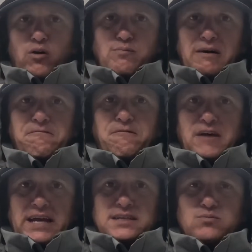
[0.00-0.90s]
my
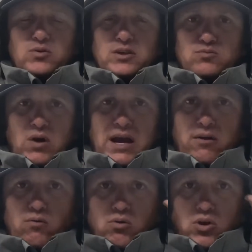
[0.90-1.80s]
face when it's
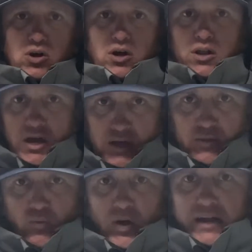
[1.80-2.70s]
raining real good.
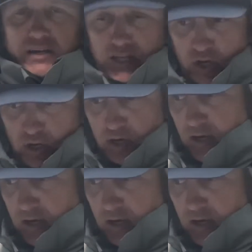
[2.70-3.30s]
The way this hood